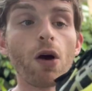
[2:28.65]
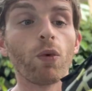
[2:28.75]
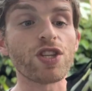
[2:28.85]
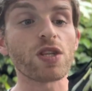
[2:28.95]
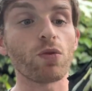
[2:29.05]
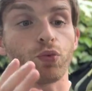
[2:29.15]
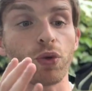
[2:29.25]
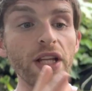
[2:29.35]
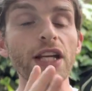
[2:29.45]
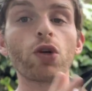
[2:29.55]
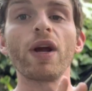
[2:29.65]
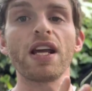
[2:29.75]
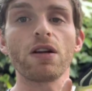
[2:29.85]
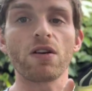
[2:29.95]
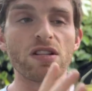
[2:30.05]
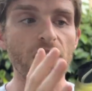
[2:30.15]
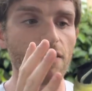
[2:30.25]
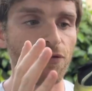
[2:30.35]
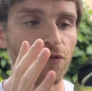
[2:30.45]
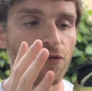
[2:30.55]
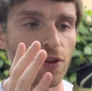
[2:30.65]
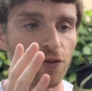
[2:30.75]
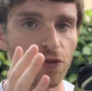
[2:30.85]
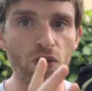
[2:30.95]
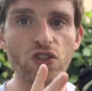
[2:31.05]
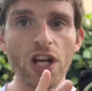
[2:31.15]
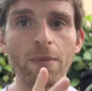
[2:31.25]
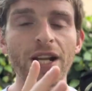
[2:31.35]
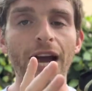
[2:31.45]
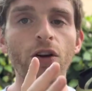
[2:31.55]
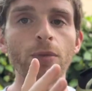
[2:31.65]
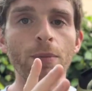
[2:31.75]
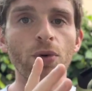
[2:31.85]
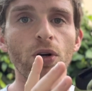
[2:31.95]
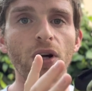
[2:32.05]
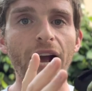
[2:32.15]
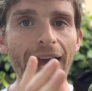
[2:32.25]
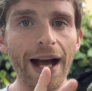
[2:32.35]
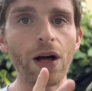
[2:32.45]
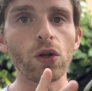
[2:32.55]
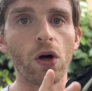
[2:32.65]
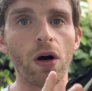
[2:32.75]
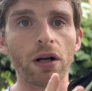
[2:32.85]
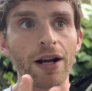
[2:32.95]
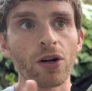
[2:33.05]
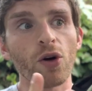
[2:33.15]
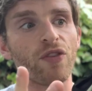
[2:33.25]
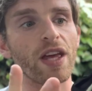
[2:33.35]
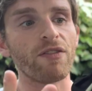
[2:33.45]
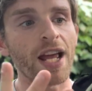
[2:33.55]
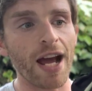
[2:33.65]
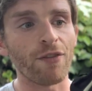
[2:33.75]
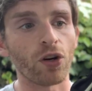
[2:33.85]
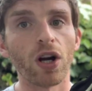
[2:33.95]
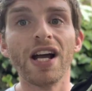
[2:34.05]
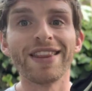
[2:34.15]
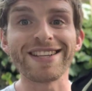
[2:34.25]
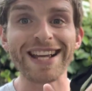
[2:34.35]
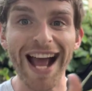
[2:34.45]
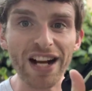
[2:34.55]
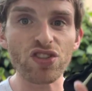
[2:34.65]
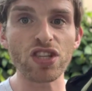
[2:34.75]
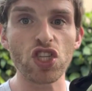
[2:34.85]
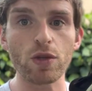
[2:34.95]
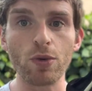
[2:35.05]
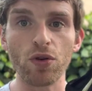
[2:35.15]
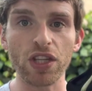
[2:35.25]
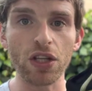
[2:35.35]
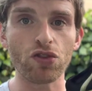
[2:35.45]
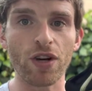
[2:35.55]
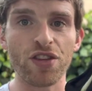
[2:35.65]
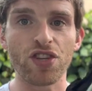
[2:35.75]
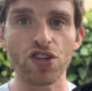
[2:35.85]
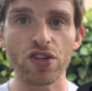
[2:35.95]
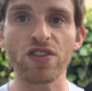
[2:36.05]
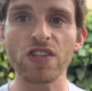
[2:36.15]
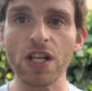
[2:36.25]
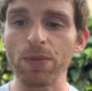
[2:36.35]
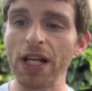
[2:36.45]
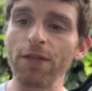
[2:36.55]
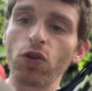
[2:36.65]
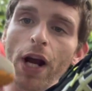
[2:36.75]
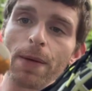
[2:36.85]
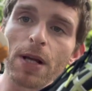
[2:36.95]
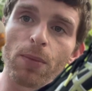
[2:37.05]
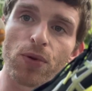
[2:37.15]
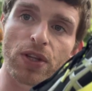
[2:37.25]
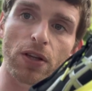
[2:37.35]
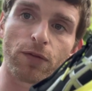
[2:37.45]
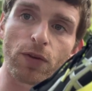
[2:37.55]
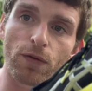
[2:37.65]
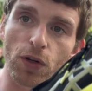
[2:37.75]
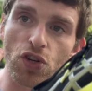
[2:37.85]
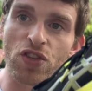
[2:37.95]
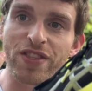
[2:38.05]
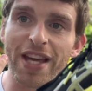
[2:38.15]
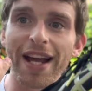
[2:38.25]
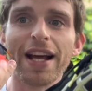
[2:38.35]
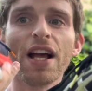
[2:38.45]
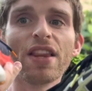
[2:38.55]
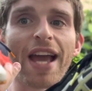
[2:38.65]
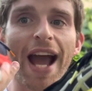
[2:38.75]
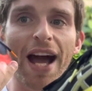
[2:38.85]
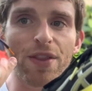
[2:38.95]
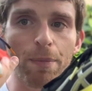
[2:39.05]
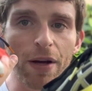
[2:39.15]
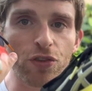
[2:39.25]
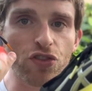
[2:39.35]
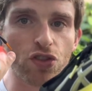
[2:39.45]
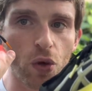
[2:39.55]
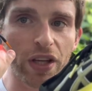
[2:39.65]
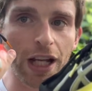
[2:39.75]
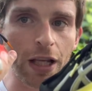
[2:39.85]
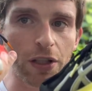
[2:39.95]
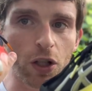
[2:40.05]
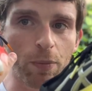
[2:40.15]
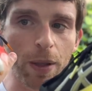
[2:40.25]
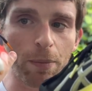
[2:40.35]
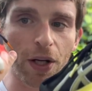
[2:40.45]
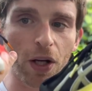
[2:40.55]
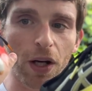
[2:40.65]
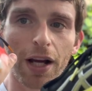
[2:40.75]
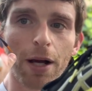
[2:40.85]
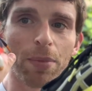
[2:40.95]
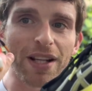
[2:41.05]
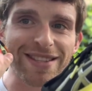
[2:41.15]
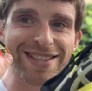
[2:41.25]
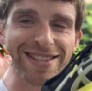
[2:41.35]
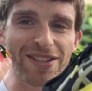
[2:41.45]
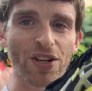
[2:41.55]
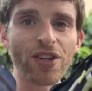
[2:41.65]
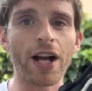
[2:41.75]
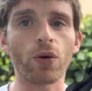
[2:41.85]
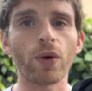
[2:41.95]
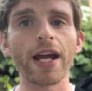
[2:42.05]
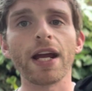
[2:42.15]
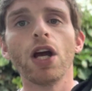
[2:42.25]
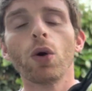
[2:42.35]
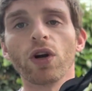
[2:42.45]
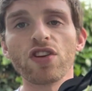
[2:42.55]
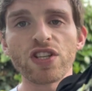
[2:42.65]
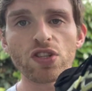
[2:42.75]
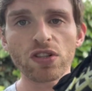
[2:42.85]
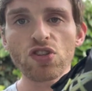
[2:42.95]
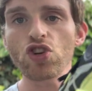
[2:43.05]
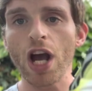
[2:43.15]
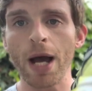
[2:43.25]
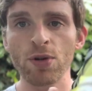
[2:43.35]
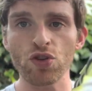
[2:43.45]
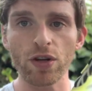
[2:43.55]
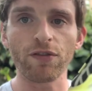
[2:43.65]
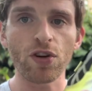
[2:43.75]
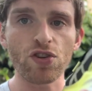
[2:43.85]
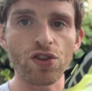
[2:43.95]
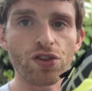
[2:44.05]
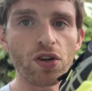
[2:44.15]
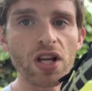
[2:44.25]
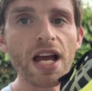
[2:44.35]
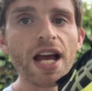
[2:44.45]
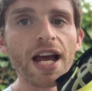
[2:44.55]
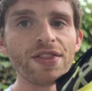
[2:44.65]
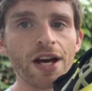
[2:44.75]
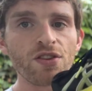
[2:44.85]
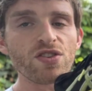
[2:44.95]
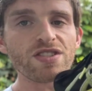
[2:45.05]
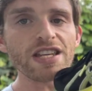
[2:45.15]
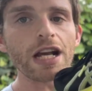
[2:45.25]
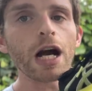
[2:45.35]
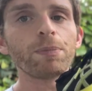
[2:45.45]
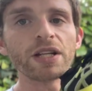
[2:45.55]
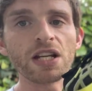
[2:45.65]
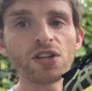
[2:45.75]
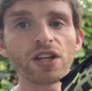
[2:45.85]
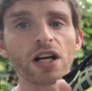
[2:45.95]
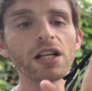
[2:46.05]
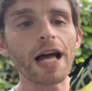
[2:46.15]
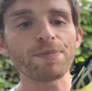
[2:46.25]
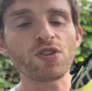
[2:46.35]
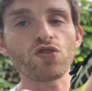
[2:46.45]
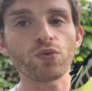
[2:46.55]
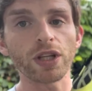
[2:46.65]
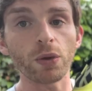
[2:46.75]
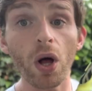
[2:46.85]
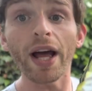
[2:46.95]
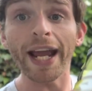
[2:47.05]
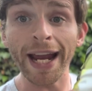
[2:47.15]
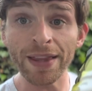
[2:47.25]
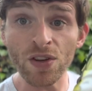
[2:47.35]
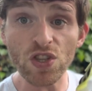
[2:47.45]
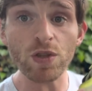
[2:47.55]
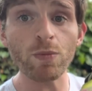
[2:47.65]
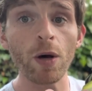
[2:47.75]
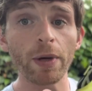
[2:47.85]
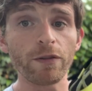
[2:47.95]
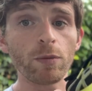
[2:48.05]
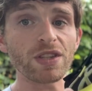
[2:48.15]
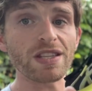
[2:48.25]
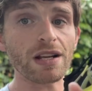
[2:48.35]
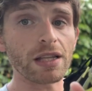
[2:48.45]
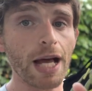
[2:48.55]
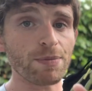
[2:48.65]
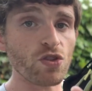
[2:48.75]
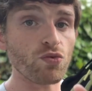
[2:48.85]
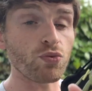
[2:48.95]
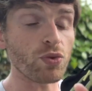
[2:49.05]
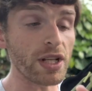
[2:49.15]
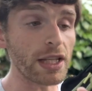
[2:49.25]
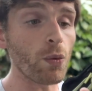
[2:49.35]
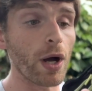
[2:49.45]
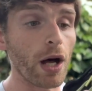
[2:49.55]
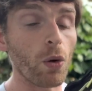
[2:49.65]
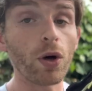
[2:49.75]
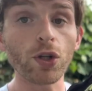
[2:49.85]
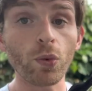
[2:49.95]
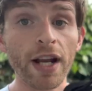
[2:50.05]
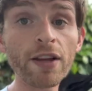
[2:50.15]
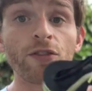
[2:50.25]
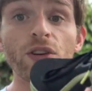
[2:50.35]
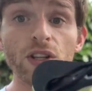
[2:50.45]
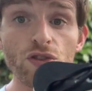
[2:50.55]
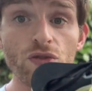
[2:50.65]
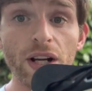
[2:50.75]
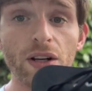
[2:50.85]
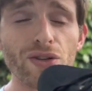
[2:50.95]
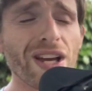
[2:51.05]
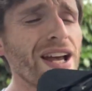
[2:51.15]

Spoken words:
What's really great here is that for the first time, and I don't remember how long, I don't know if even ever, this actually is smooth heel transition. This is something I've griped up with the other versions that, yeah, the bevel's slowly getting a little bit bigger, but it's still not great. Whereas they took the geometry of version 30, and now there's a decoupling here that collapses really well. And there's a small bevel, but this collapses really well while you're running for heel strikers.